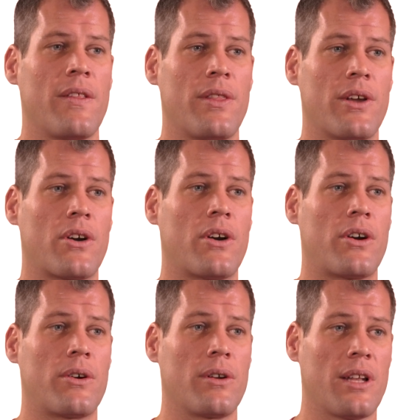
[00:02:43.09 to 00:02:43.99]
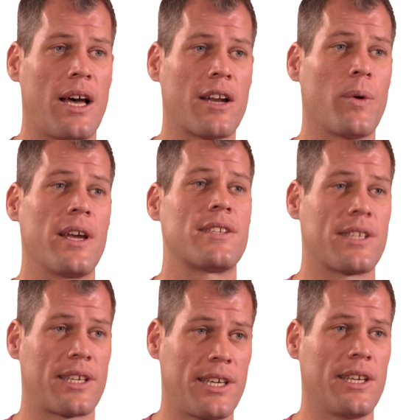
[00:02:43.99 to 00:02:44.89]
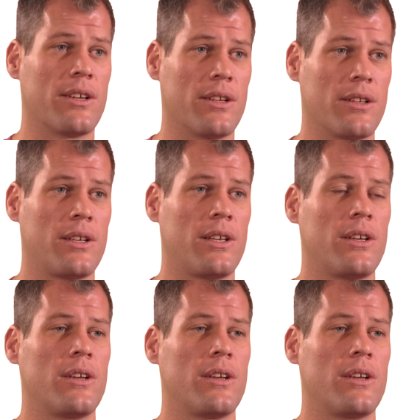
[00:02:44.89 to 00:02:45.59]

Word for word: There are a lot of ways to kill